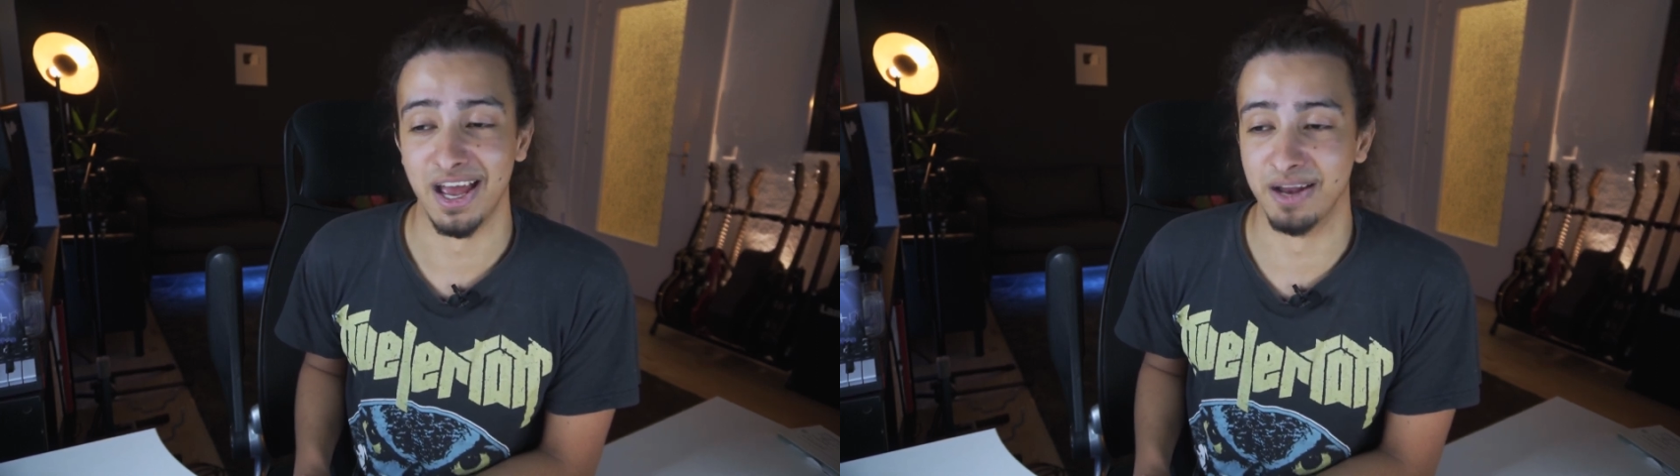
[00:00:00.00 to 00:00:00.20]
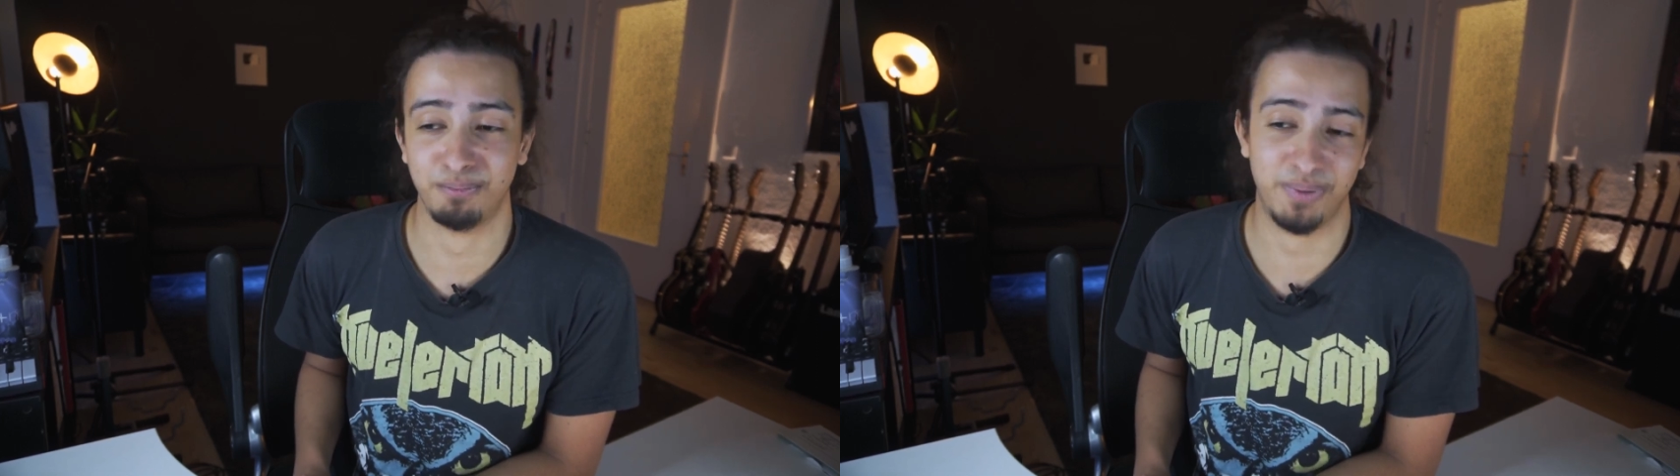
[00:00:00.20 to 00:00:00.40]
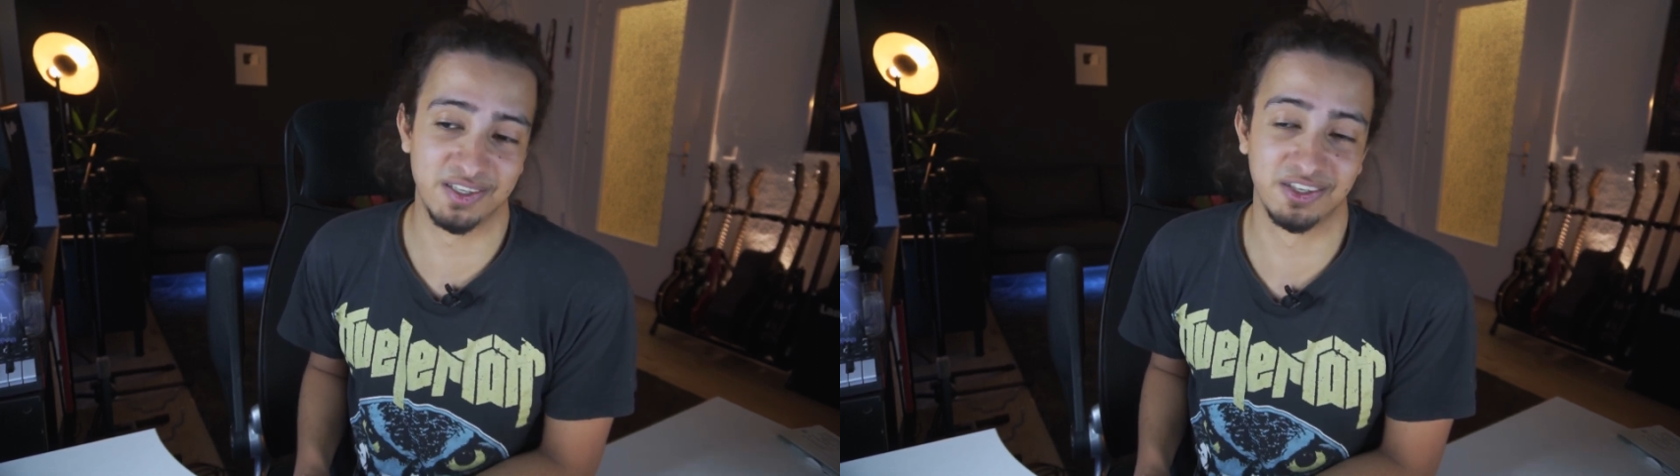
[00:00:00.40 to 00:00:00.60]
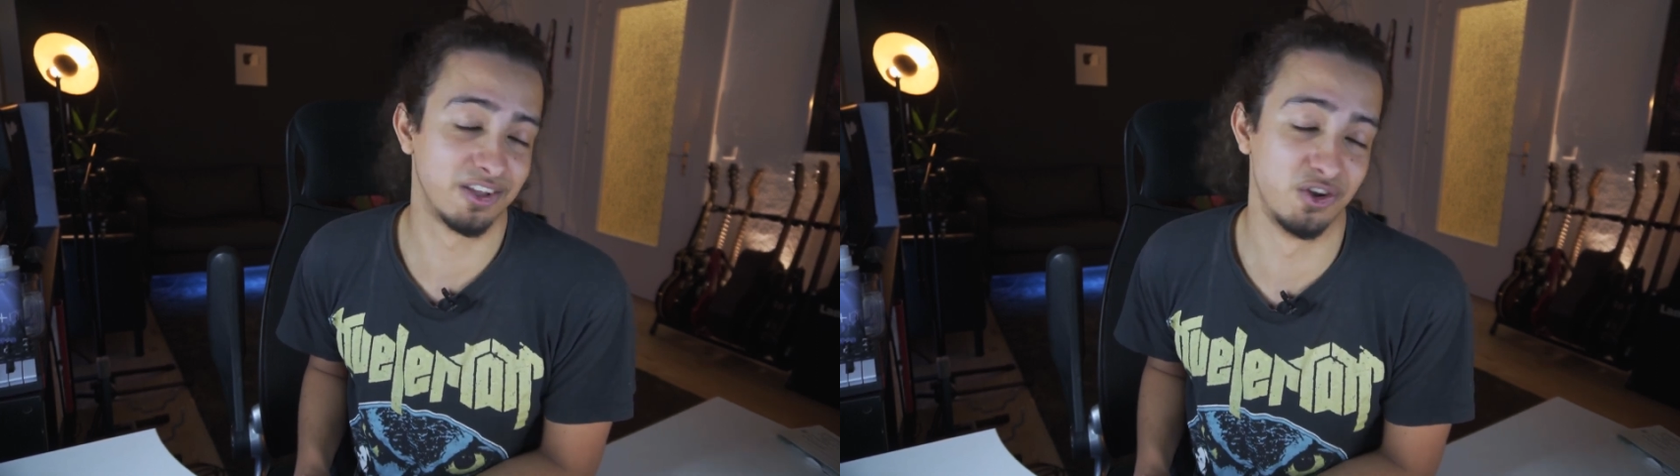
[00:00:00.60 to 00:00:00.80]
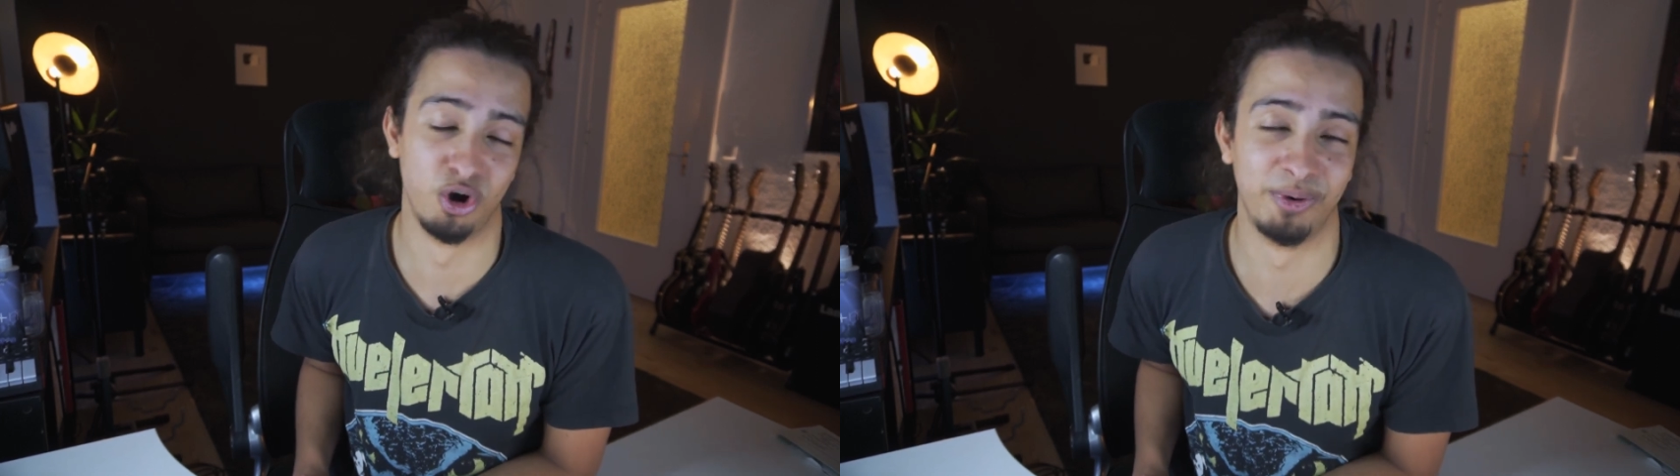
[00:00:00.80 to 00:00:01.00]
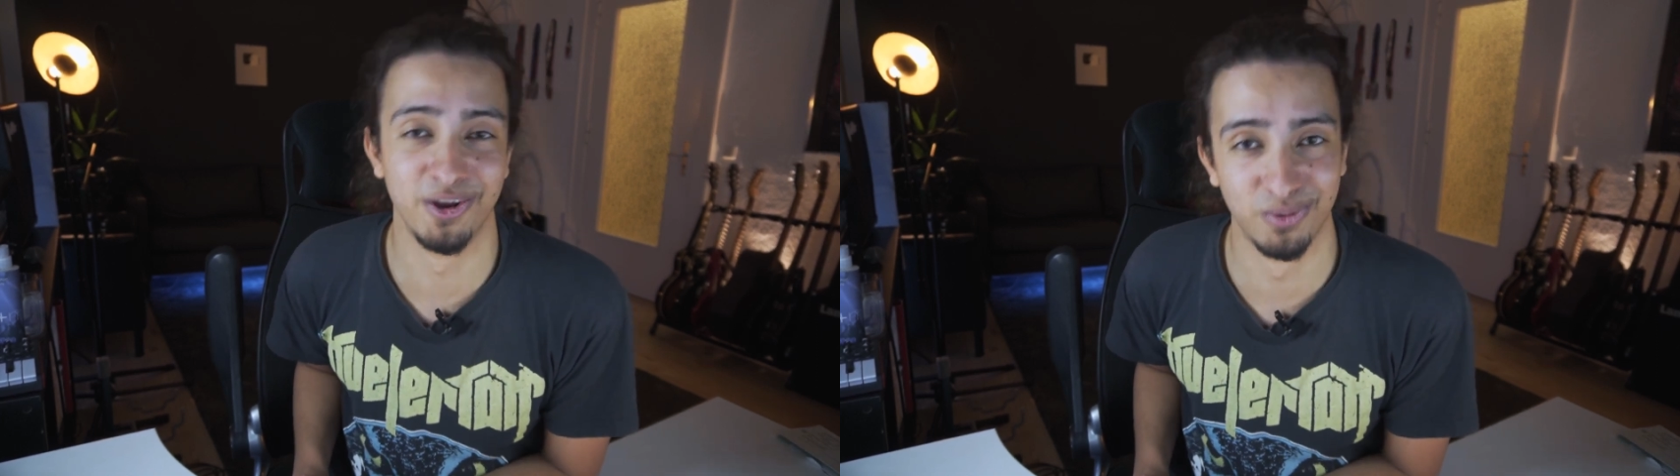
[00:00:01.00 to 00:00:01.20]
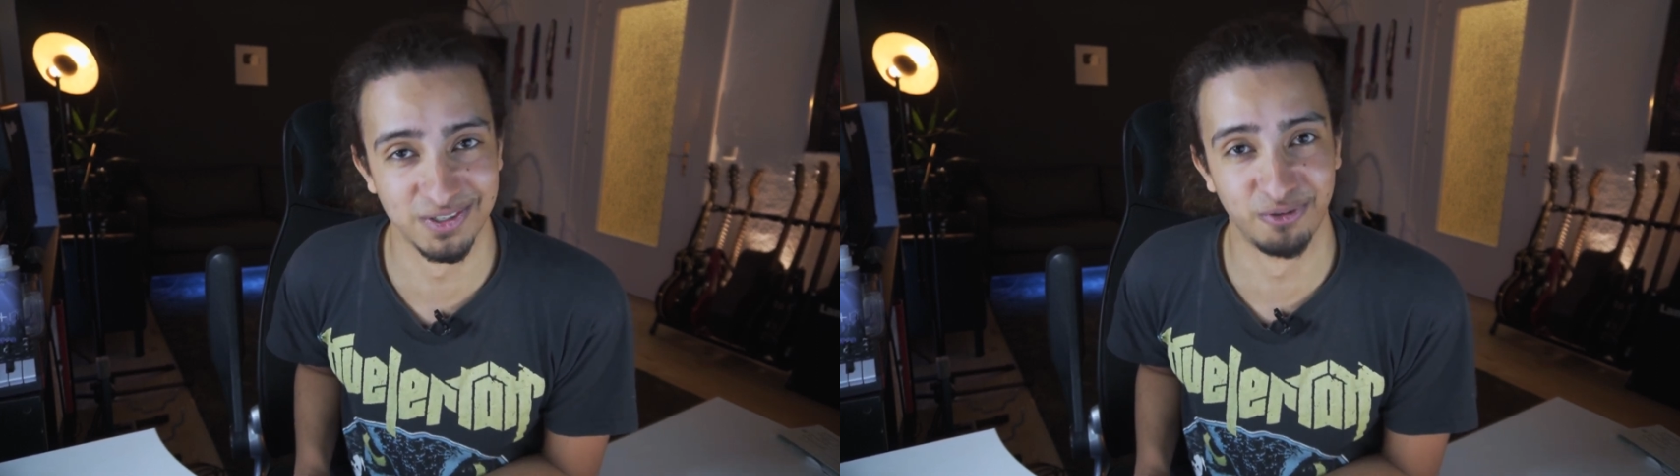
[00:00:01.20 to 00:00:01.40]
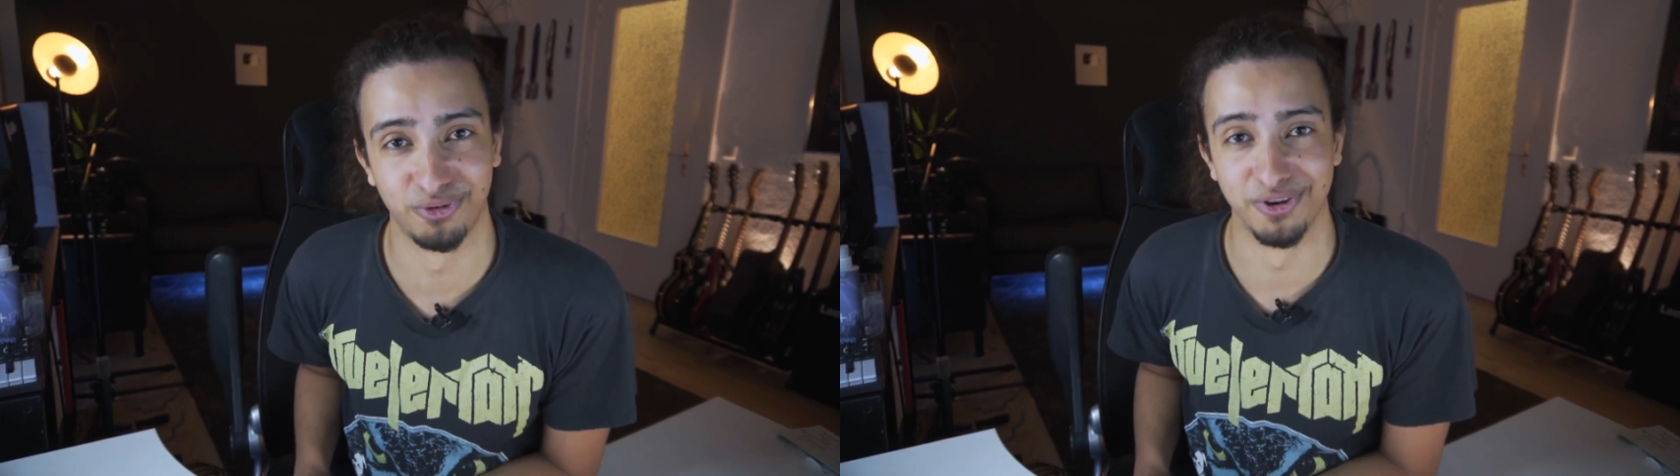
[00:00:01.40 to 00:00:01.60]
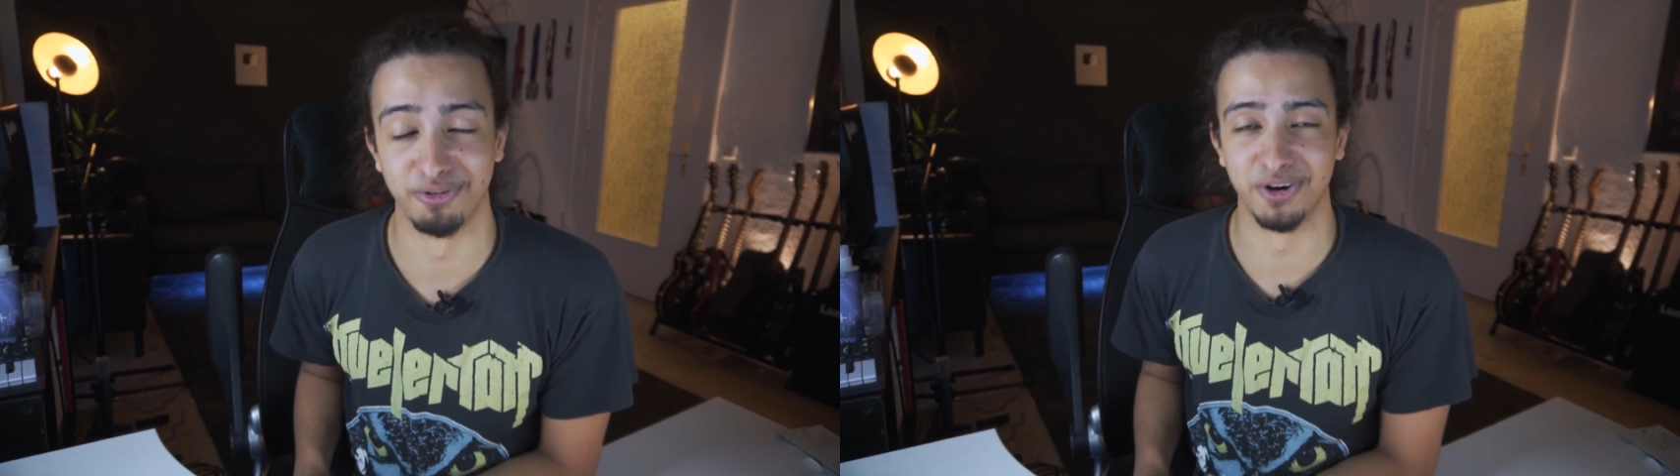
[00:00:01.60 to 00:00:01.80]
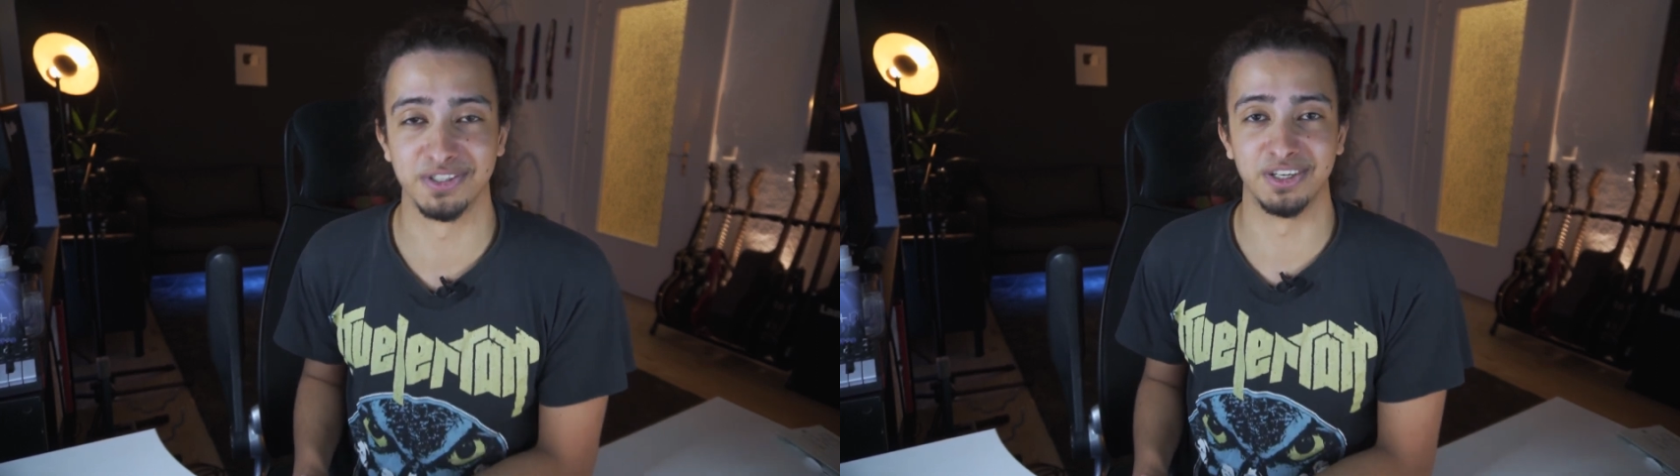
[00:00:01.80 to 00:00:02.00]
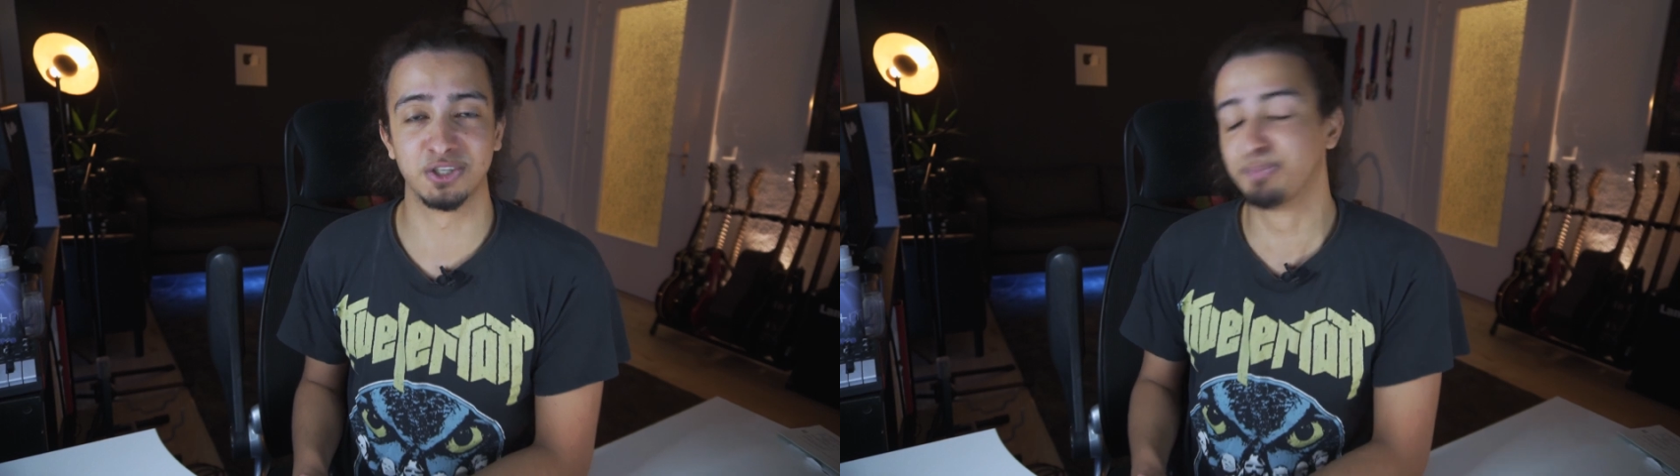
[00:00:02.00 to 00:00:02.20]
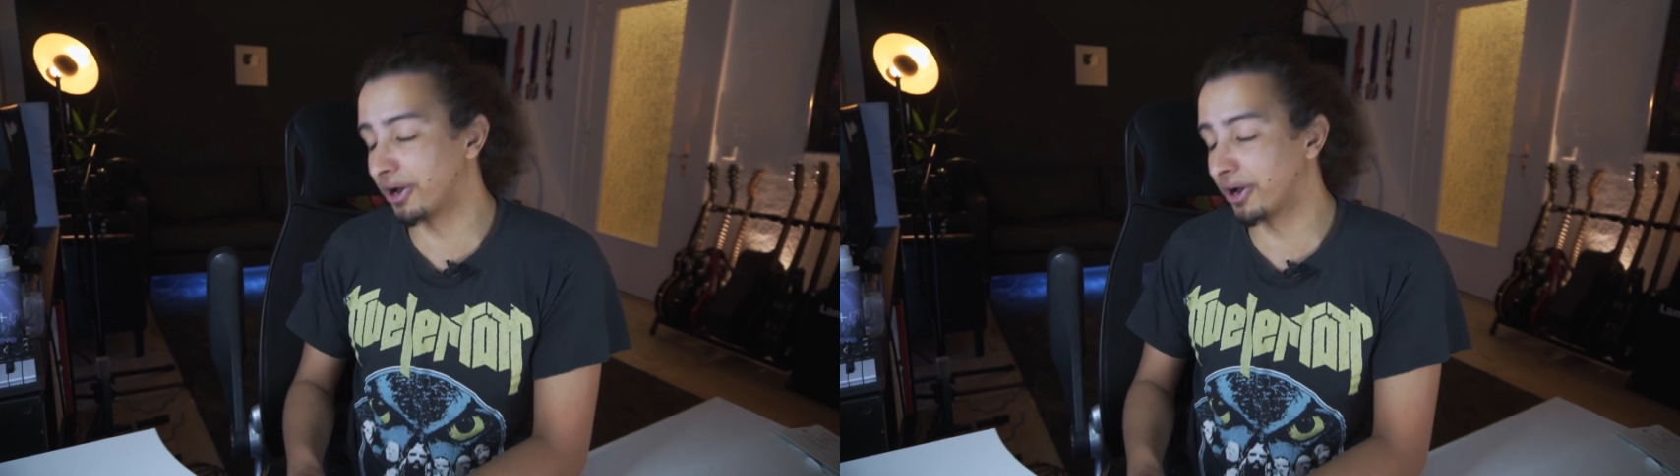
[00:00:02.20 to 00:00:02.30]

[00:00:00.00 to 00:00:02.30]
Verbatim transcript: And basically nobody was in front of our stage.